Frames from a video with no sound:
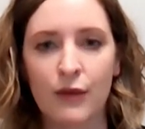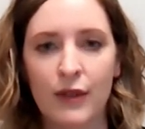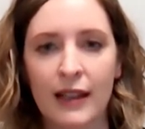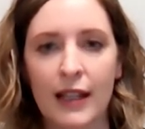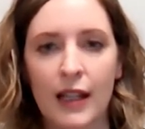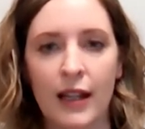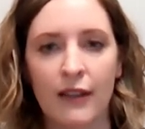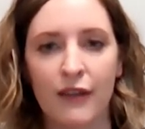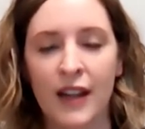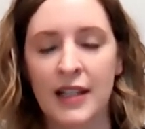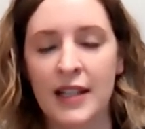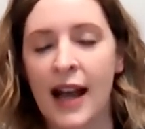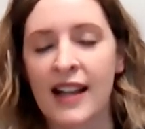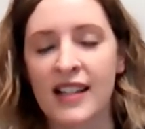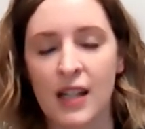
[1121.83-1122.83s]
really
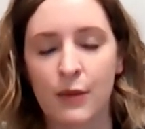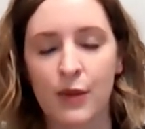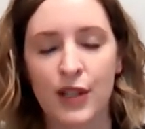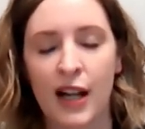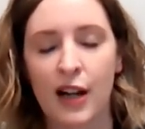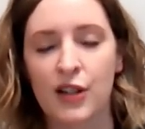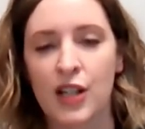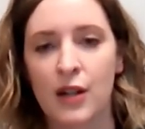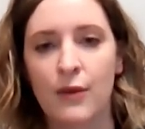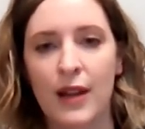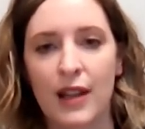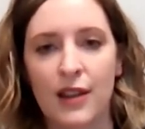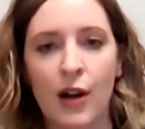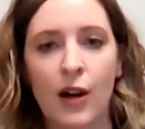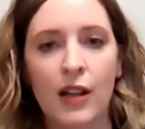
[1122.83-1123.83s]
fantastic protection
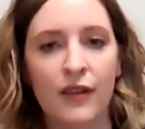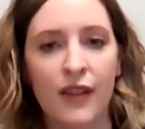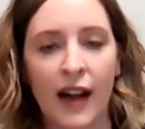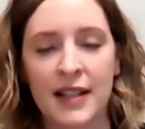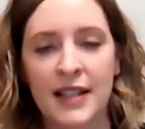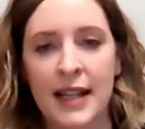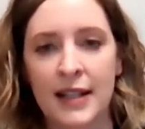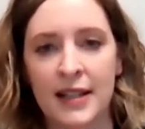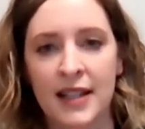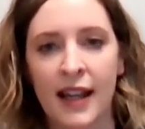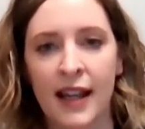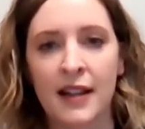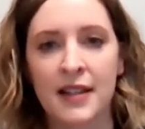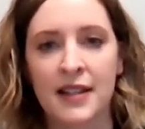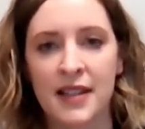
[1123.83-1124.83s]
with all the vaccines
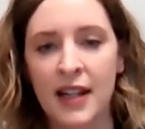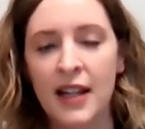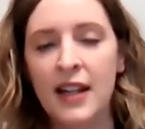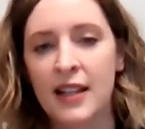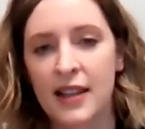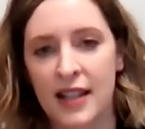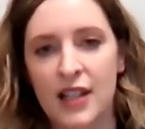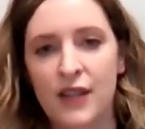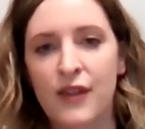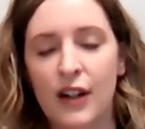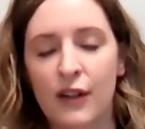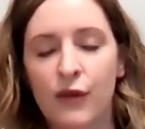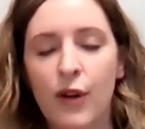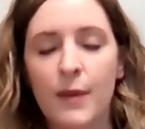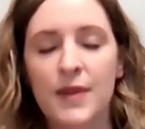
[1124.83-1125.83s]
against the
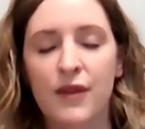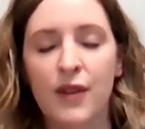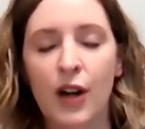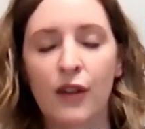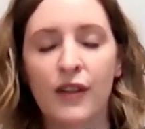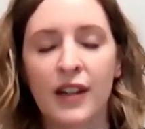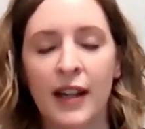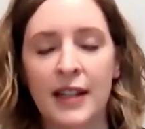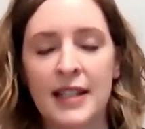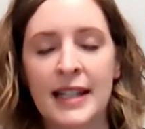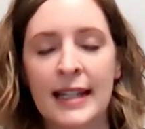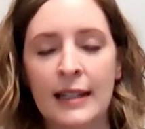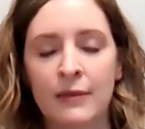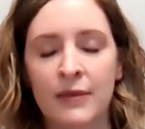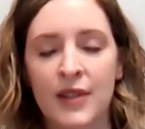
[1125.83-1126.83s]
severe forms of COVID-19.